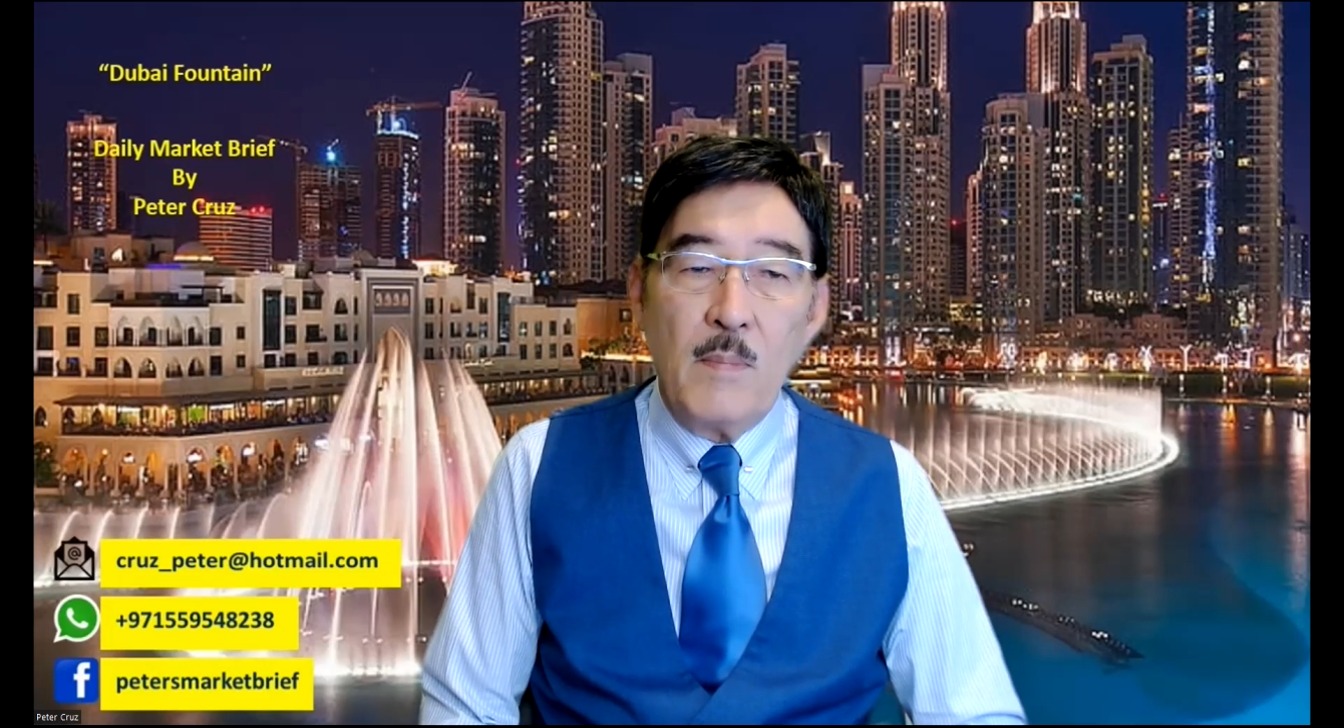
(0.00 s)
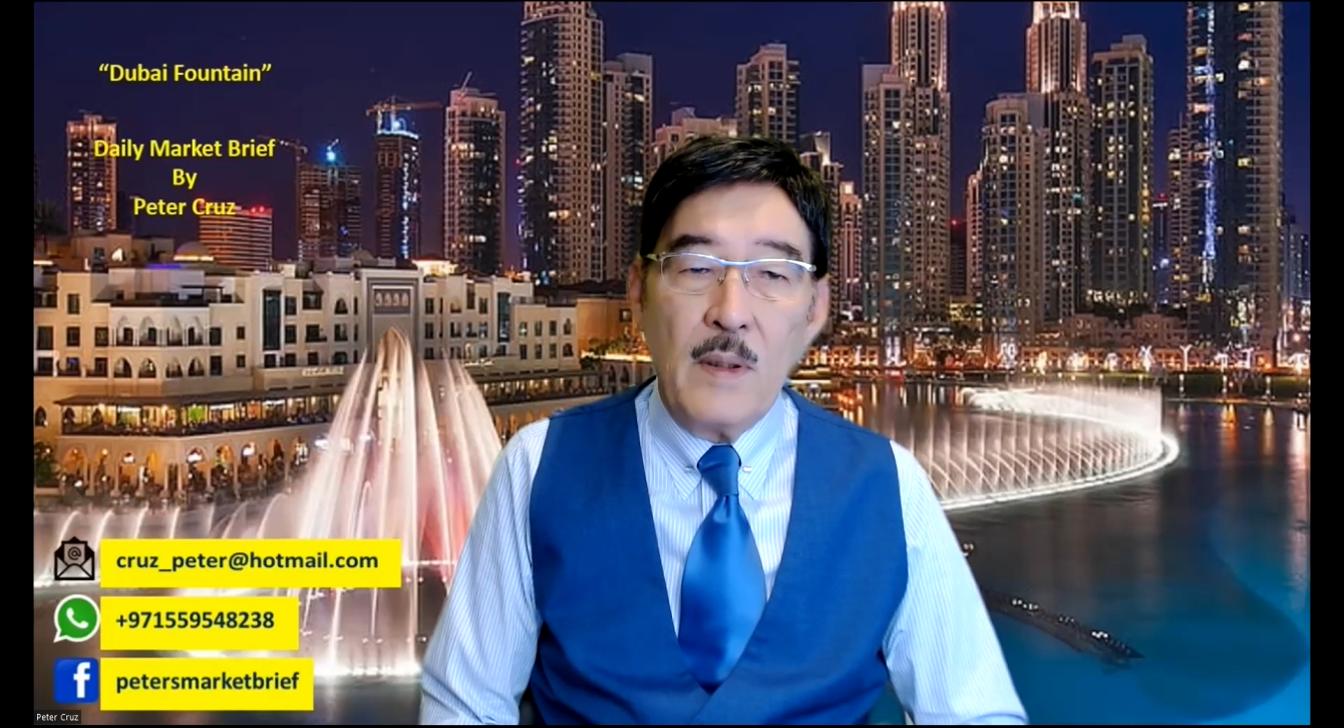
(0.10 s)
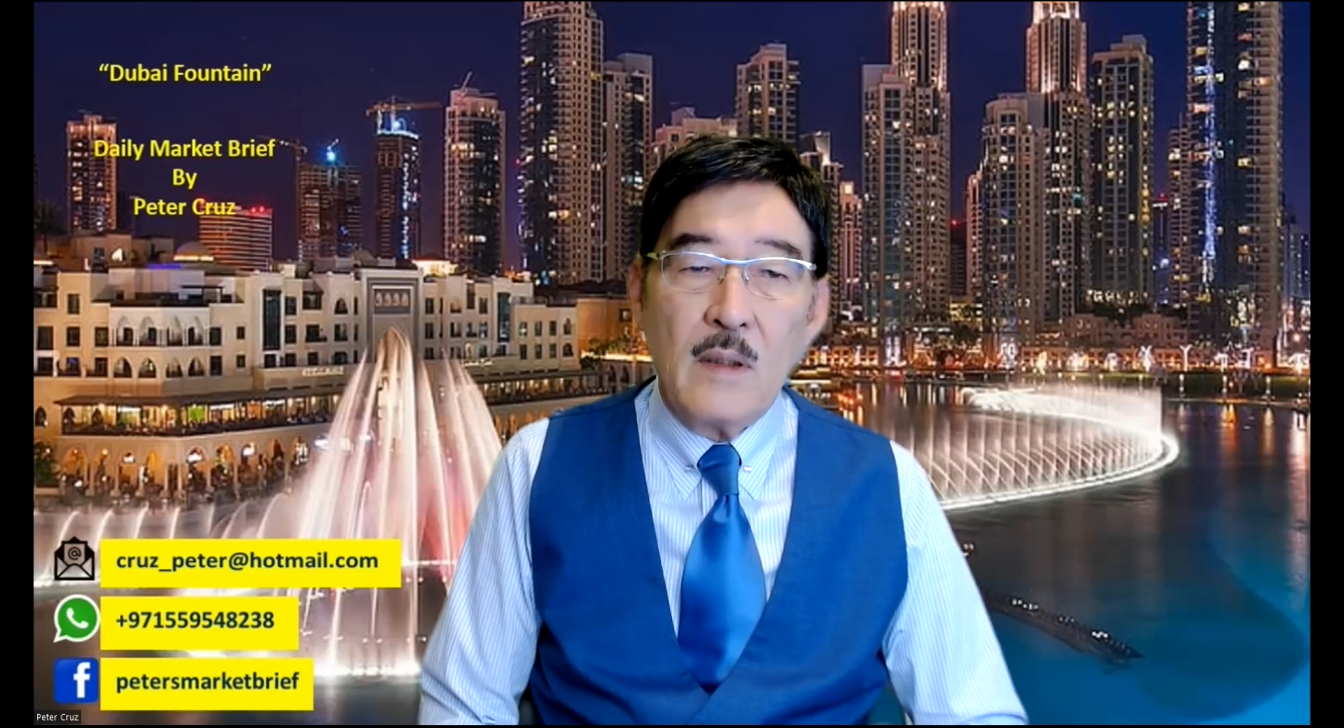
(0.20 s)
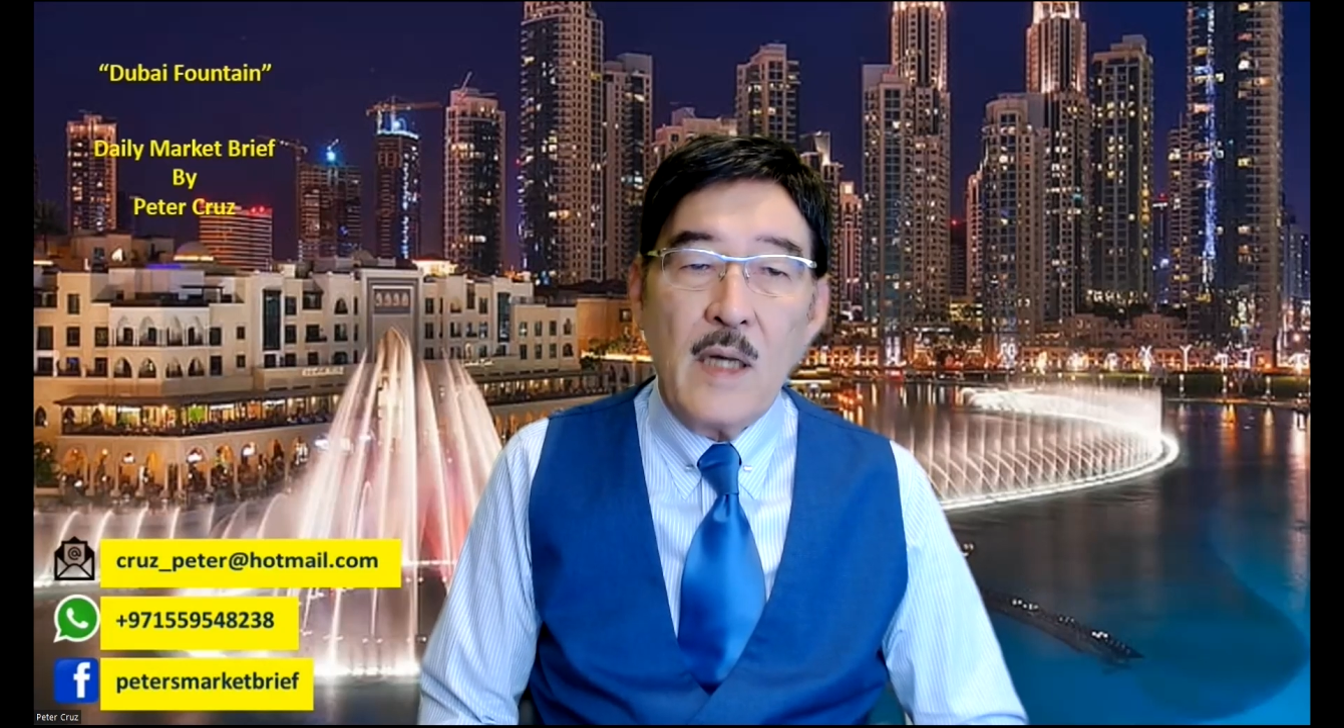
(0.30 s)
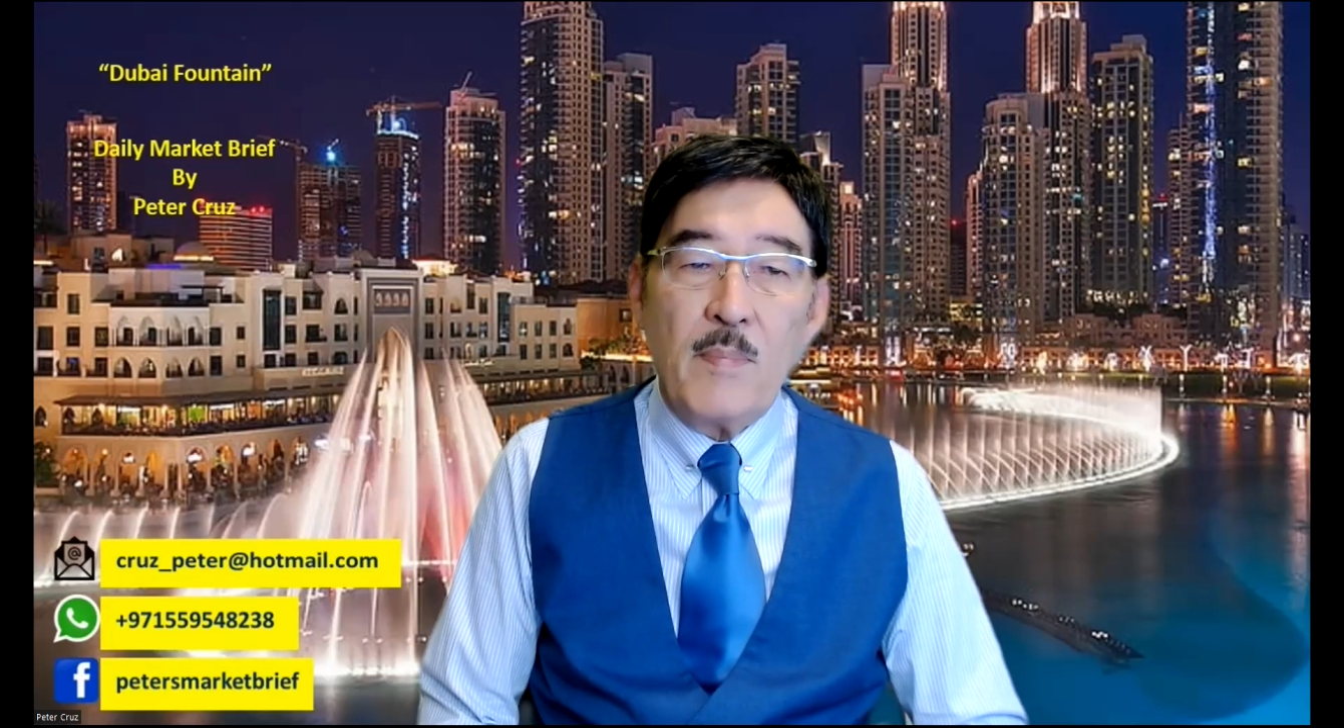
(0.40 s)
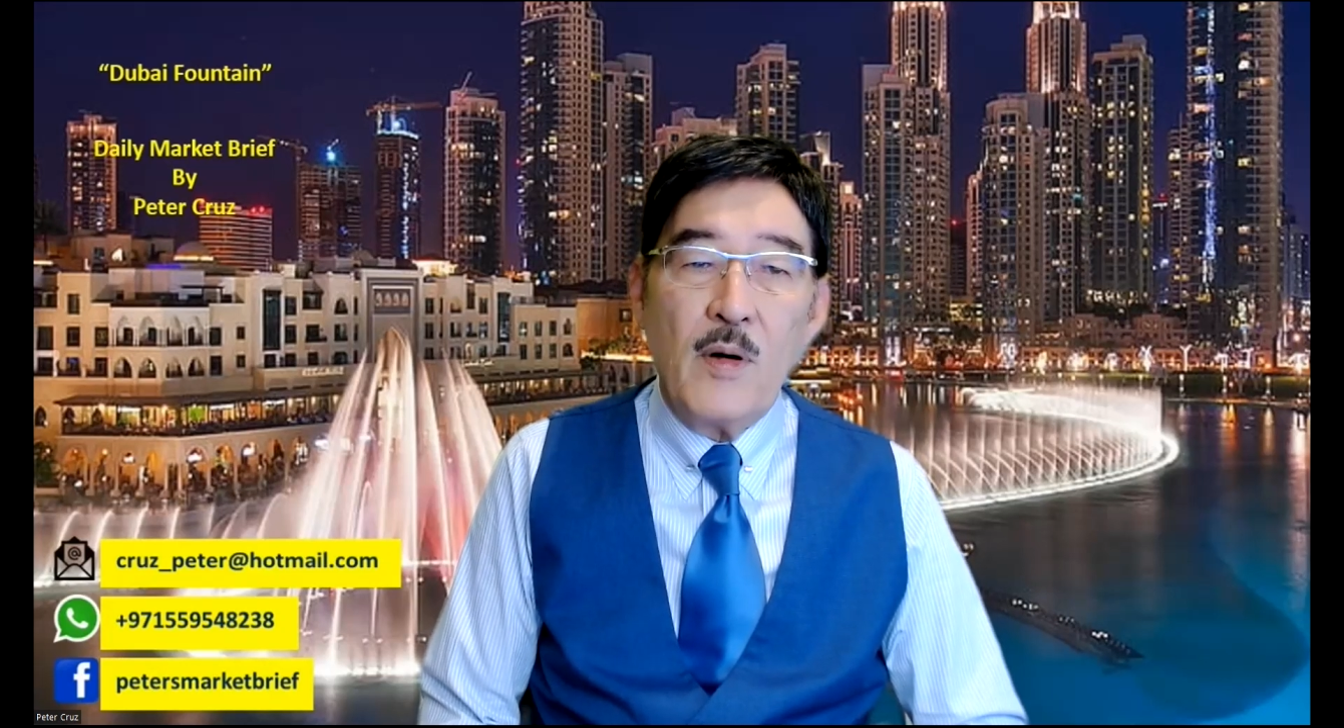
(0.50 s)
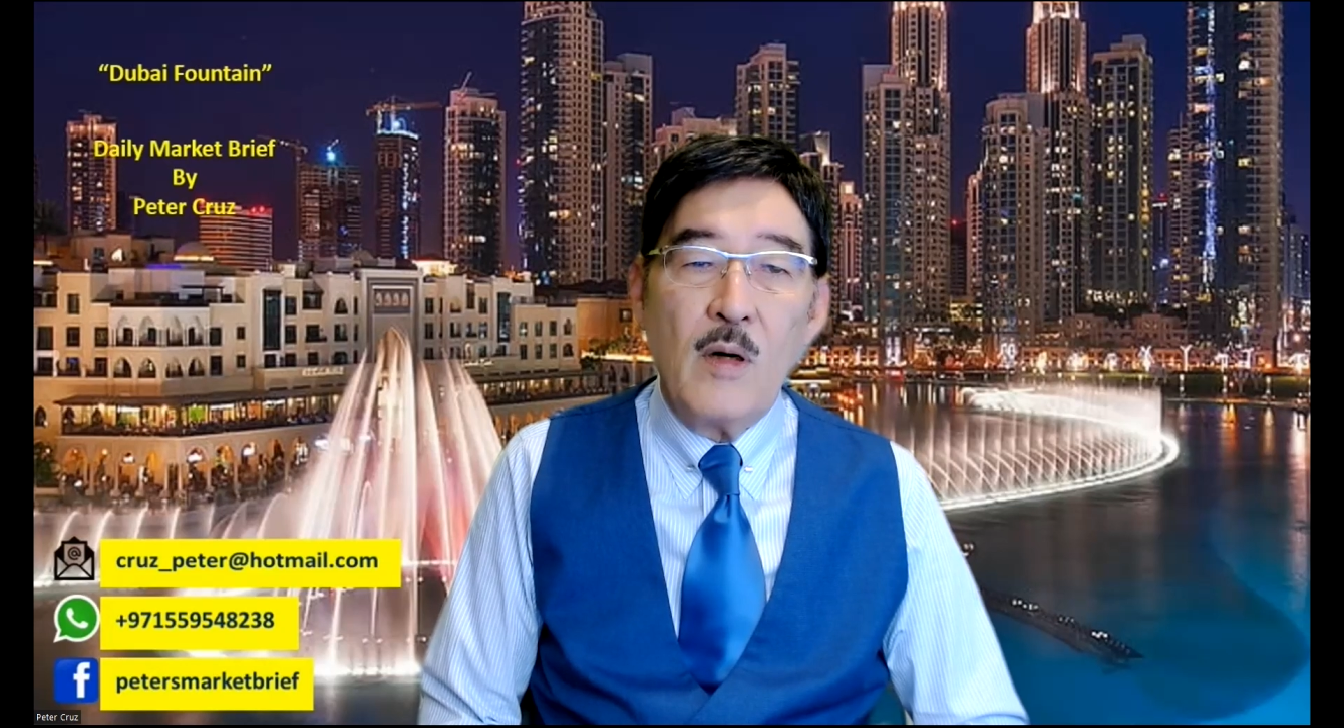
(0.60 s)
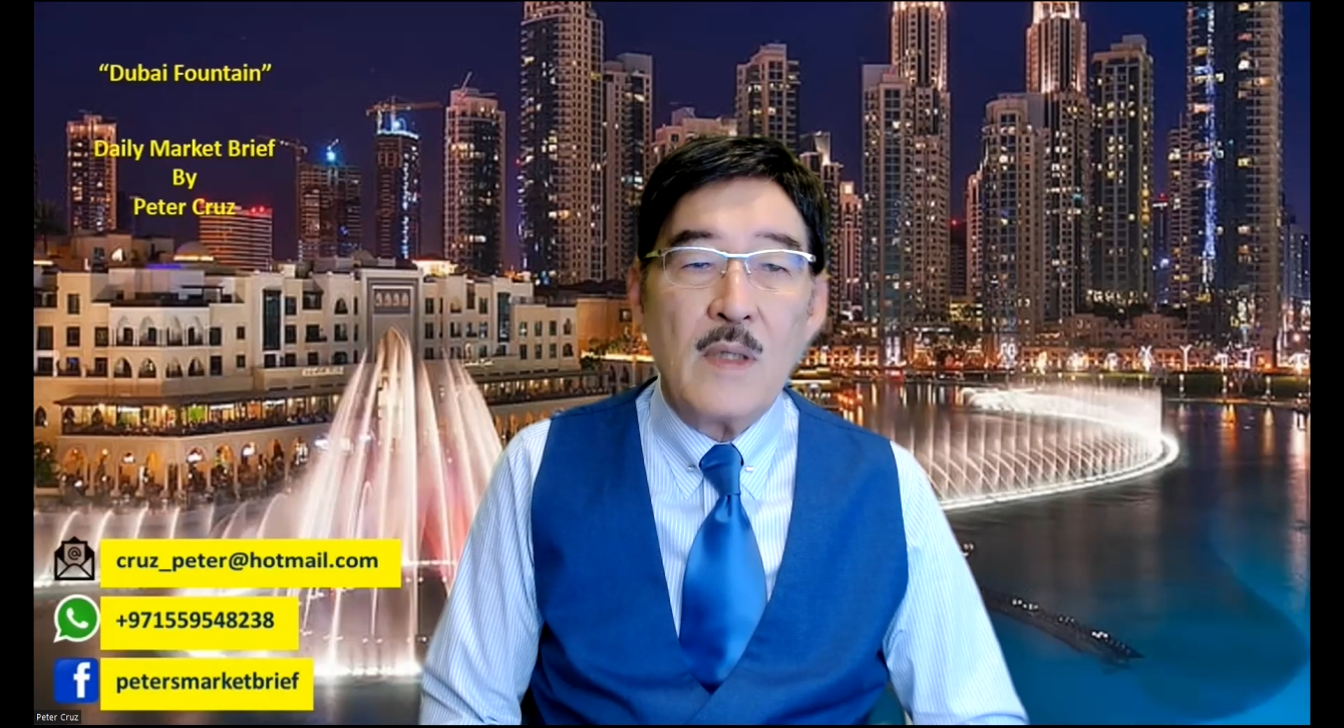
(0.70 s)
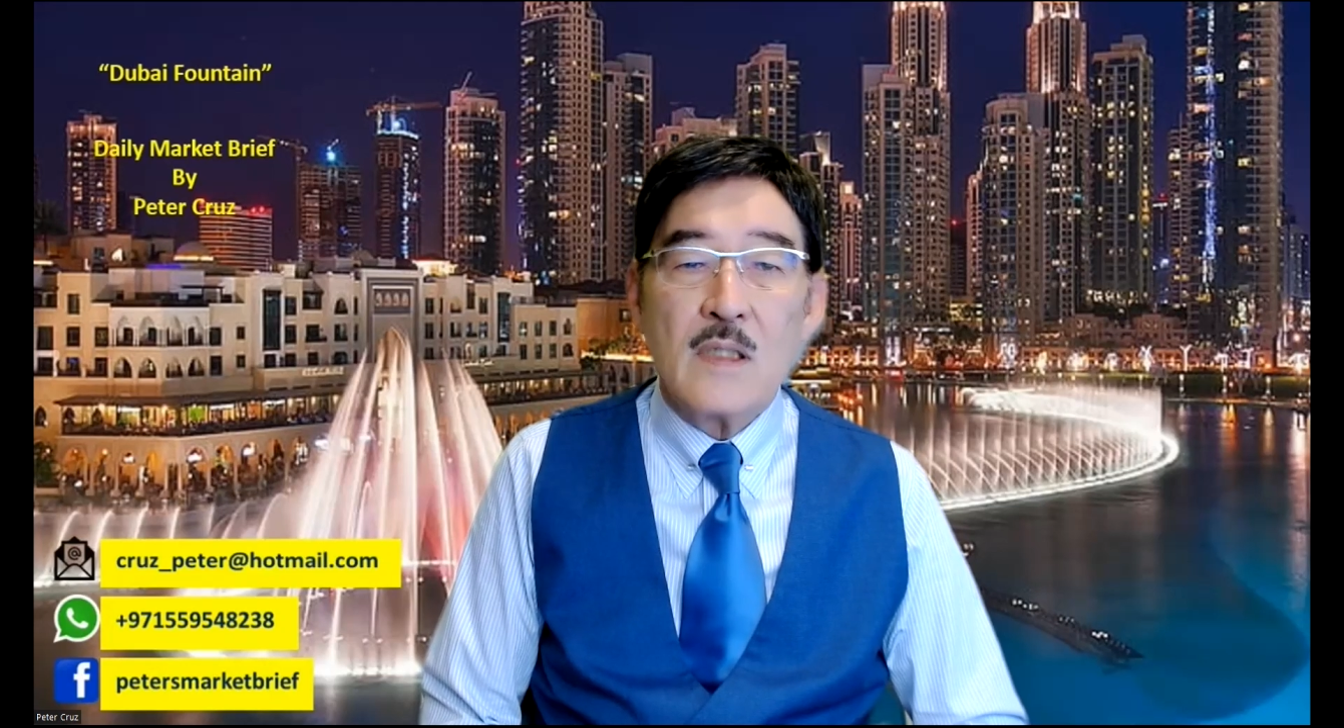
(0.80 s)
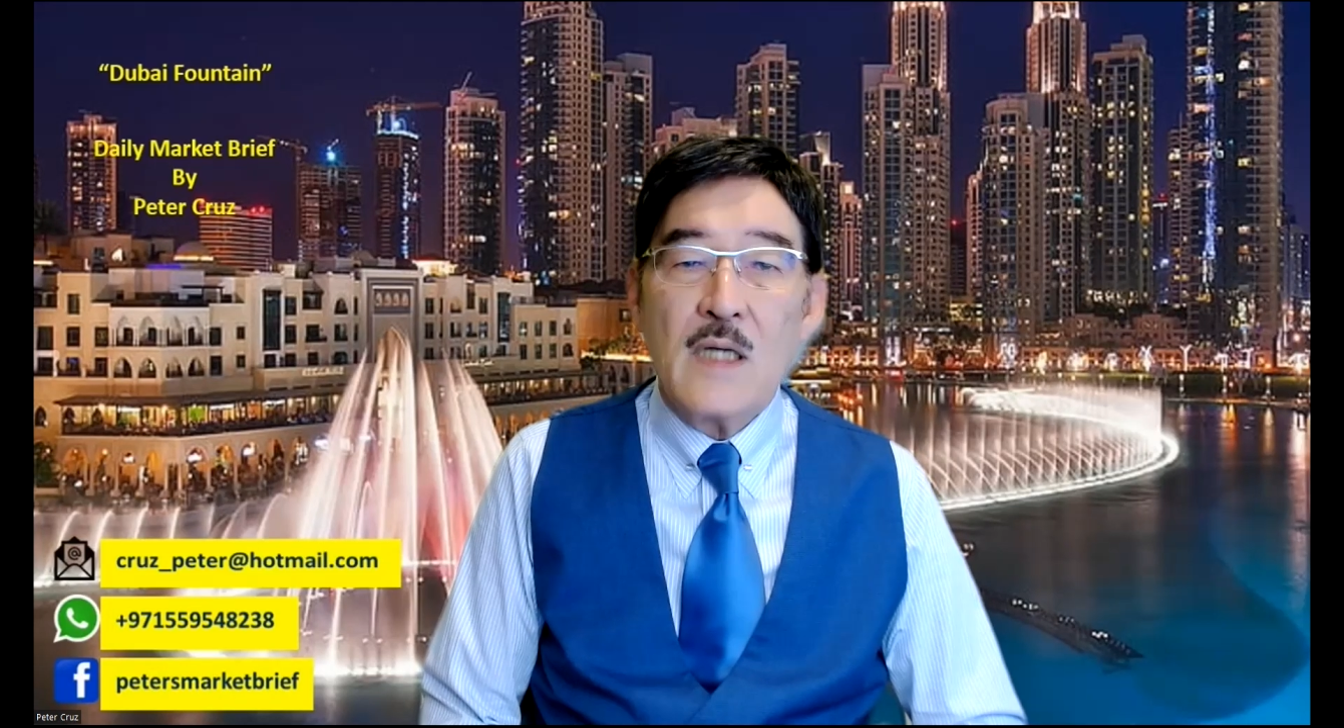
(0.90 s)
building
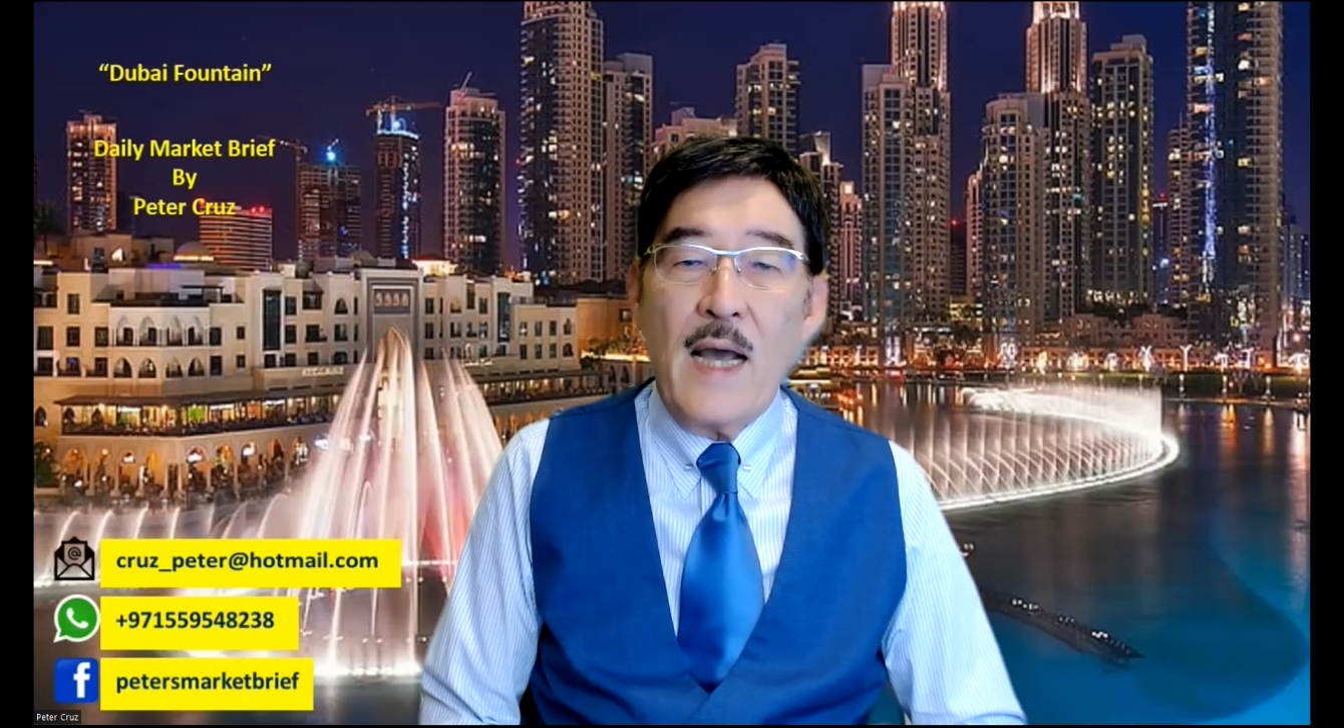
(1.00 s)
permits